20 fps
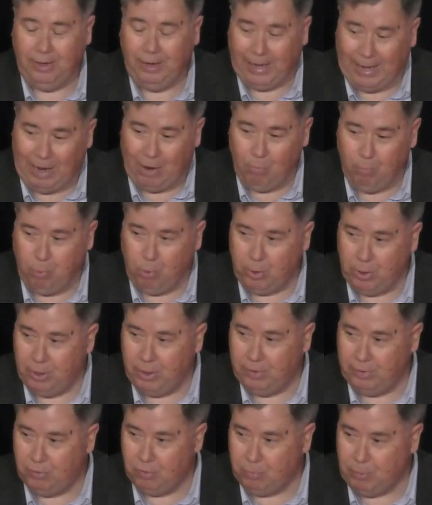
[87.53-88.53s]
and how important
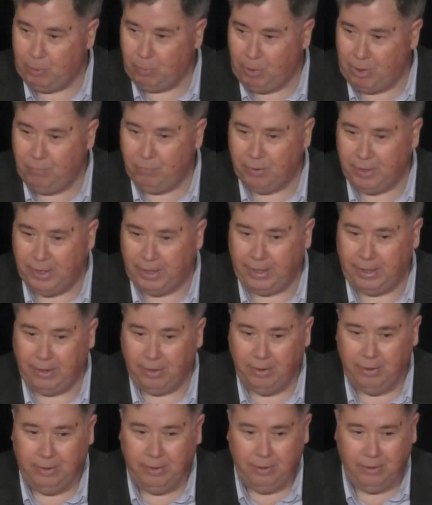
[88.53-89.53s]
it is to my wife and i
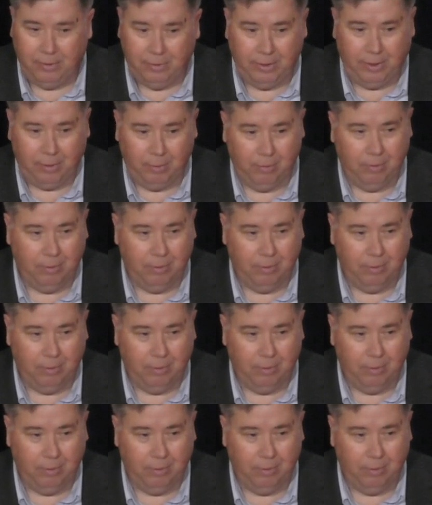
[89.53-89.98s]
that